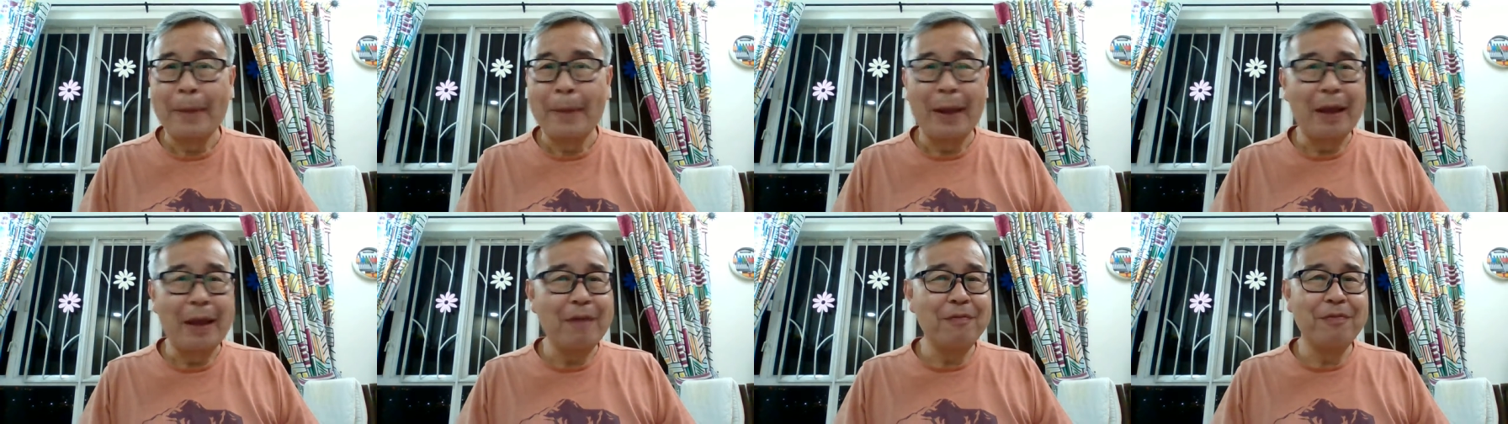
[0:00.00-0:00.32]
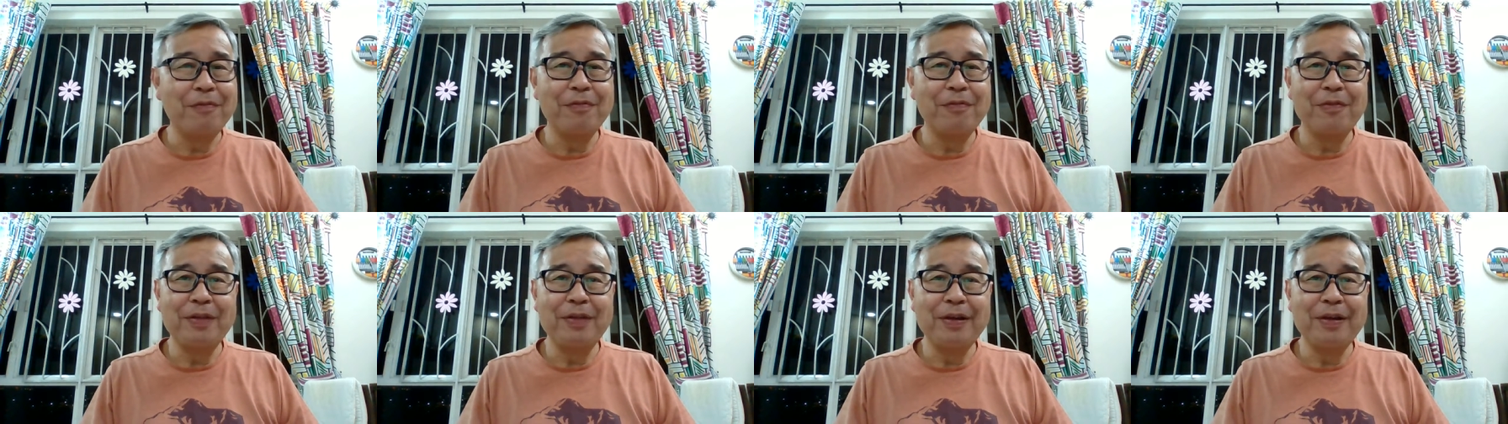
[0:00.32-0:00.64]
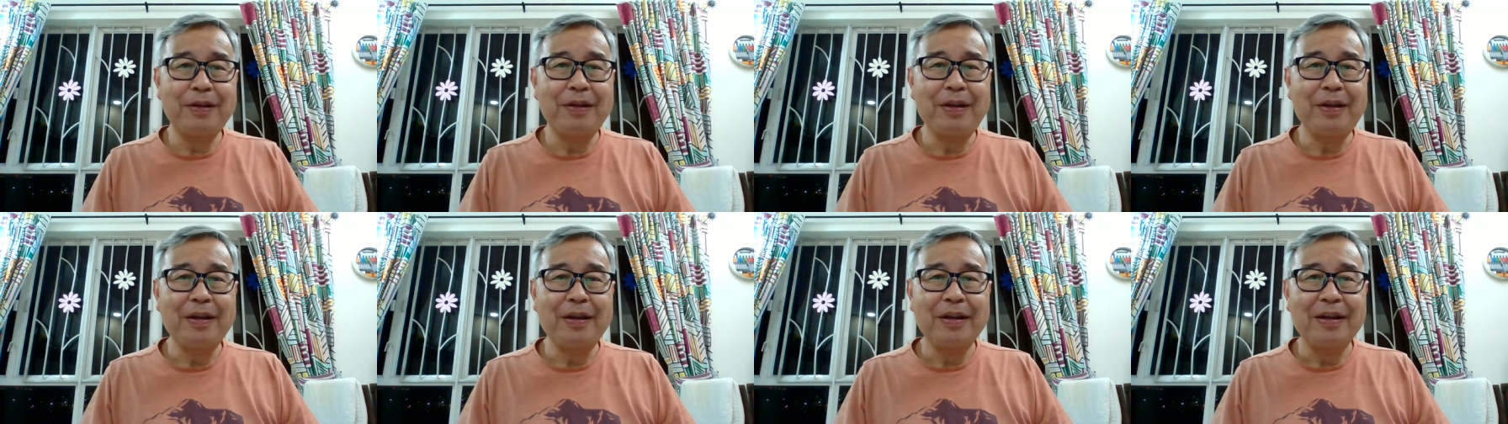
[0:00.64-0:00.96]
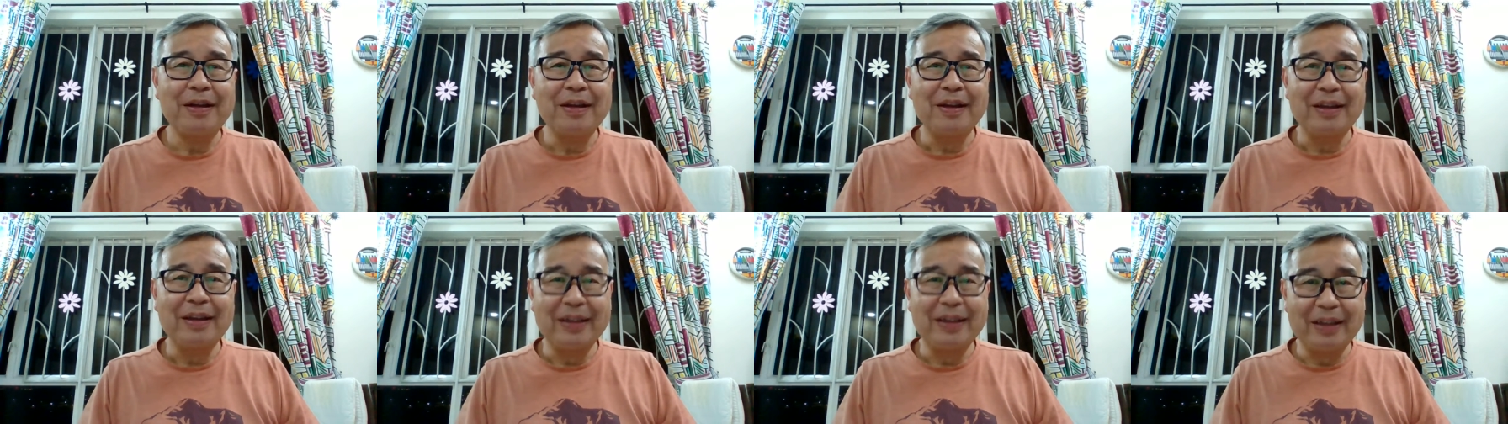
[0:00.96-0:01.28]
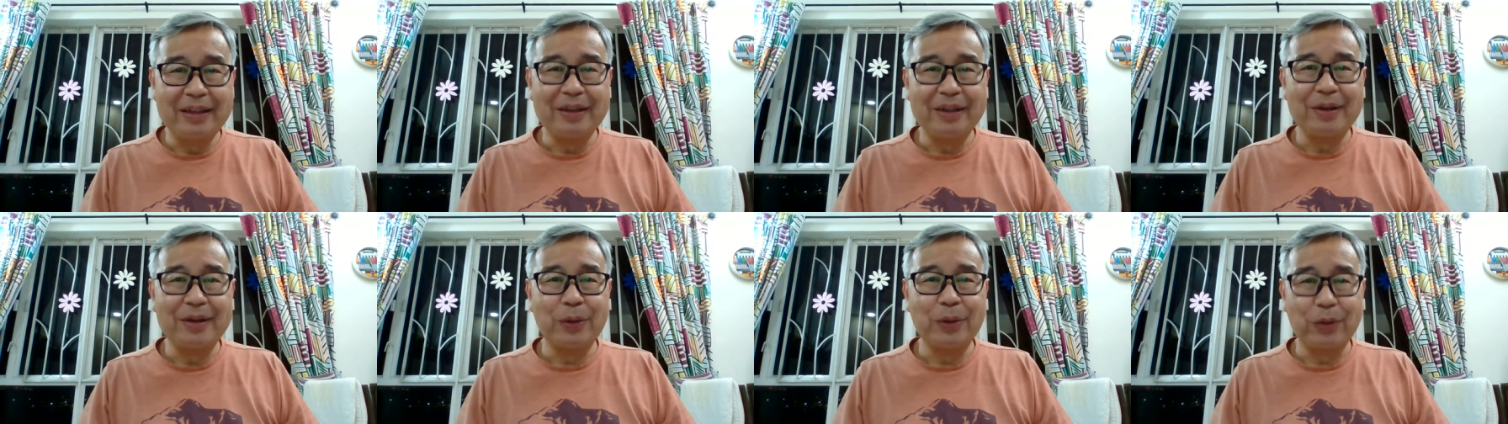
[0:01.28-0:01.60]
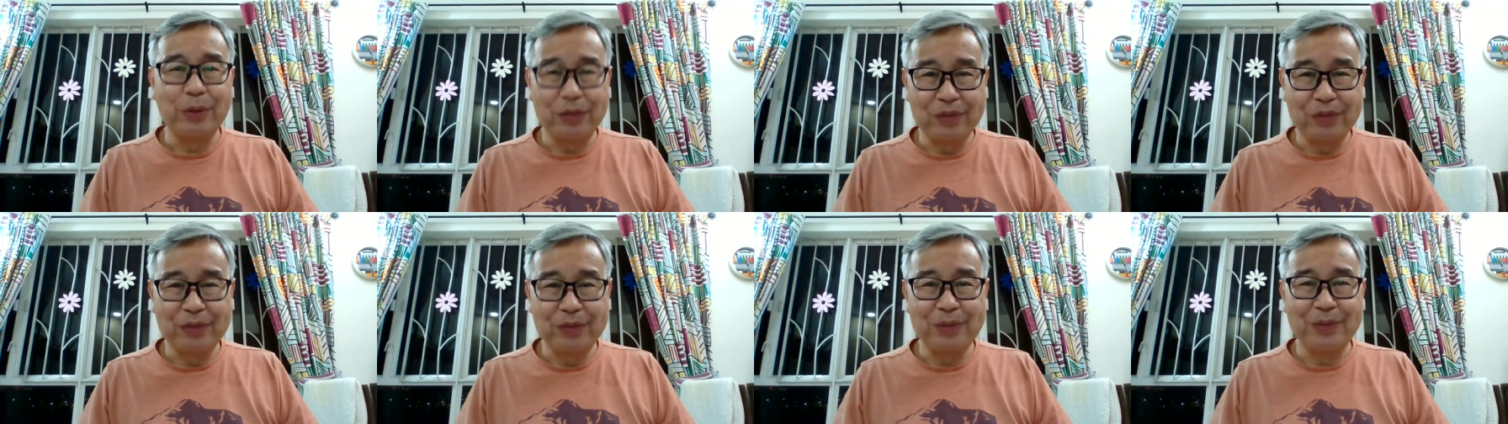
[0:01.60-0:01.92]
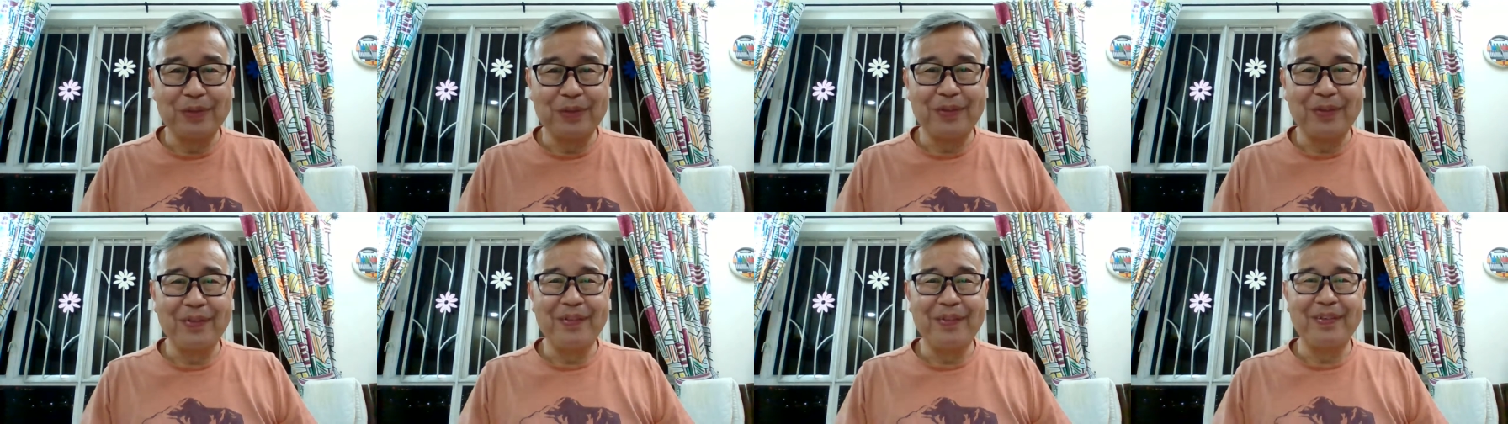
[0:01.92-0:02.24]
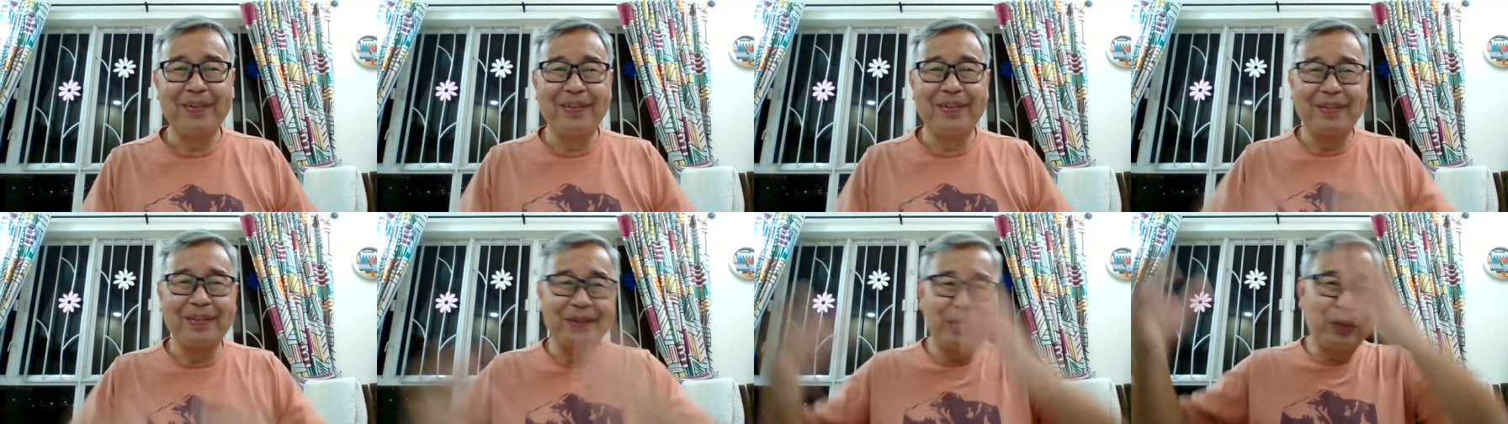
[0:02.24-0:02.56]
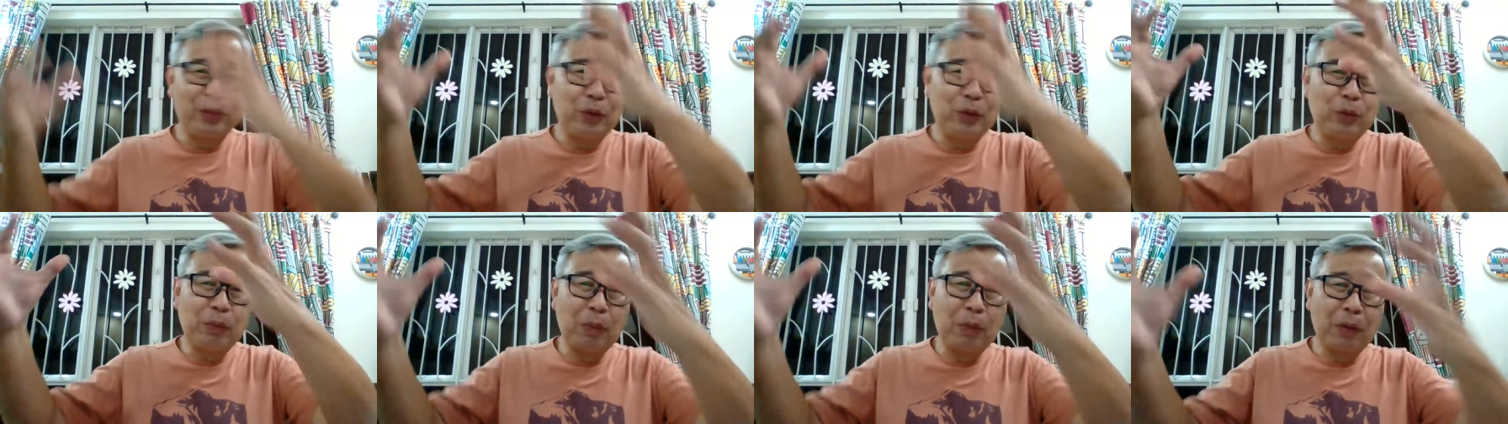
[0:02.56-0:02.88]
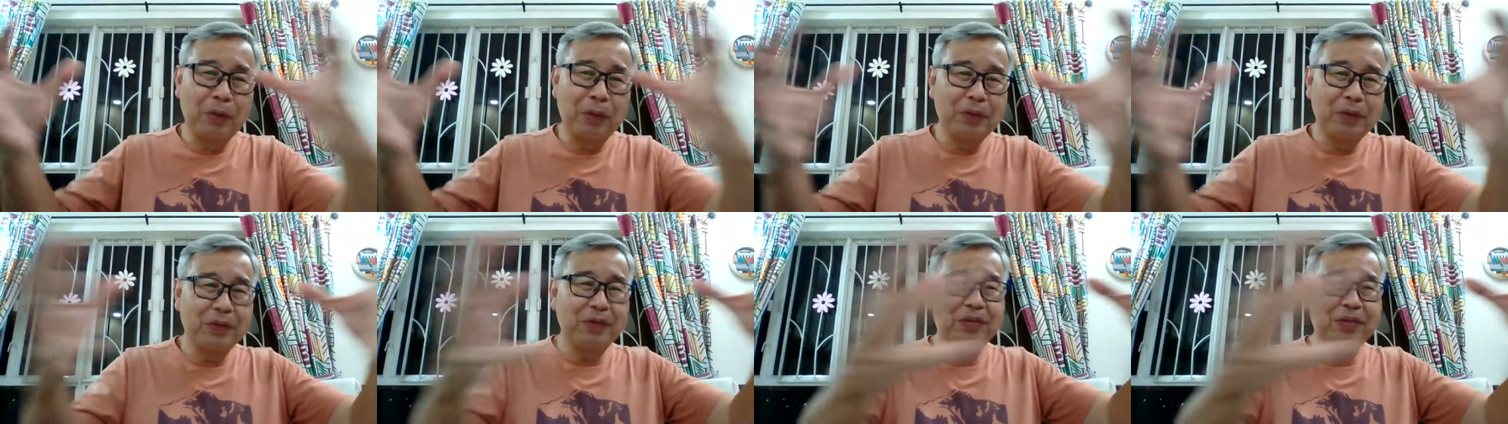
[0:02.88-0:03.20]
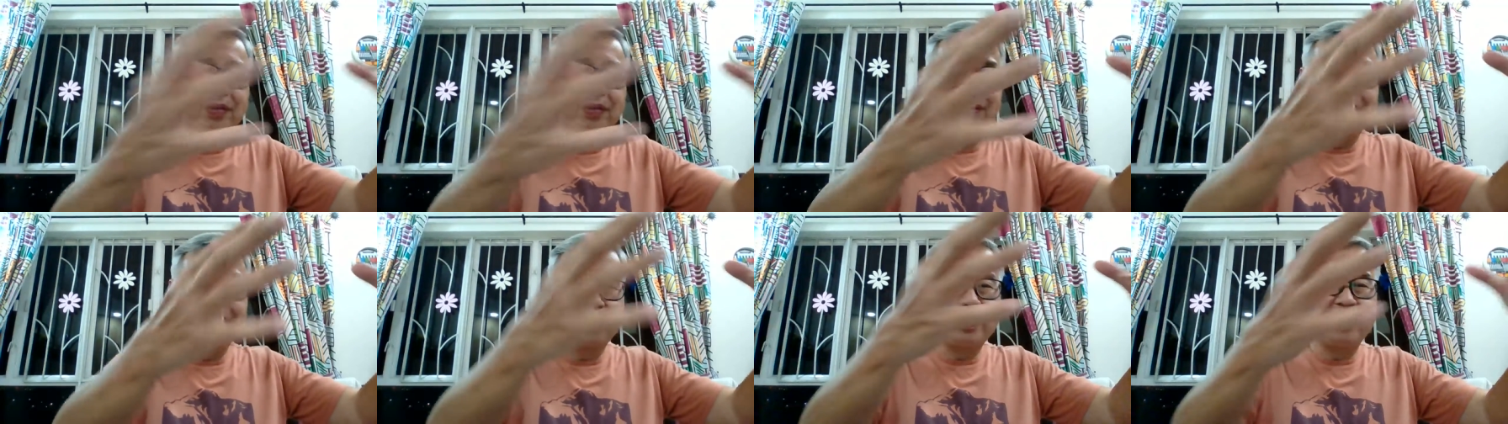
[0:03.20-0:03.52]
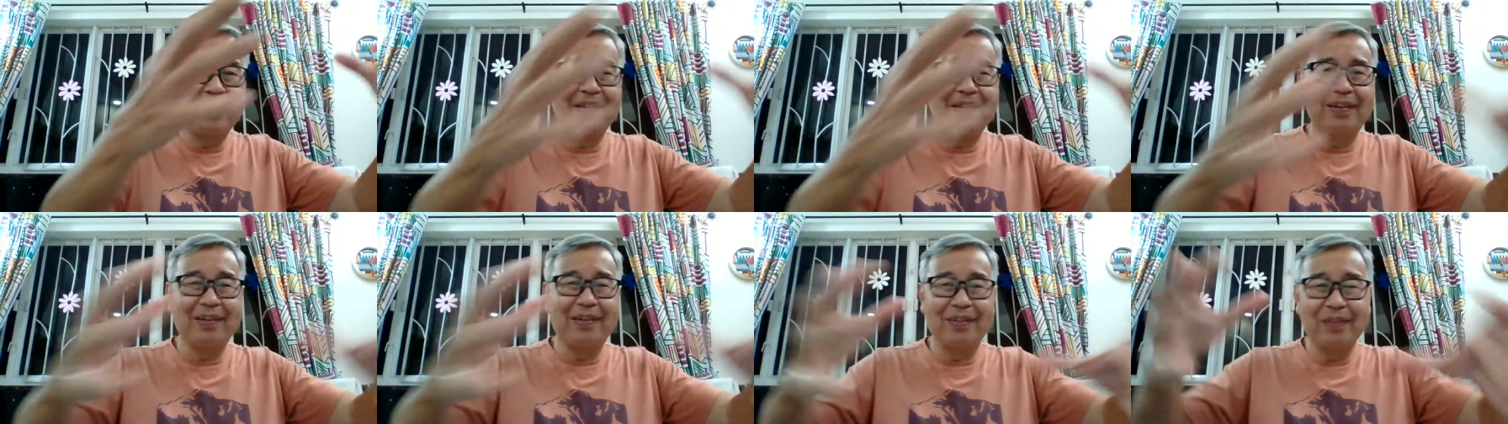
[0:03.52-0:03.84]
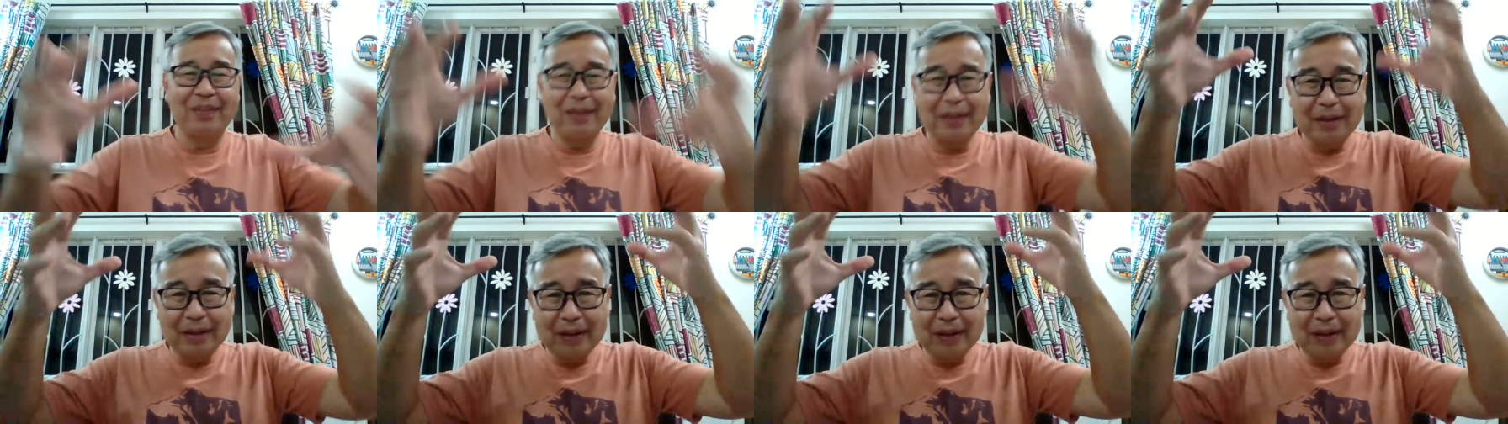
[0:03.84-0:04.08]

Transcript: Every year or so, new models of cars,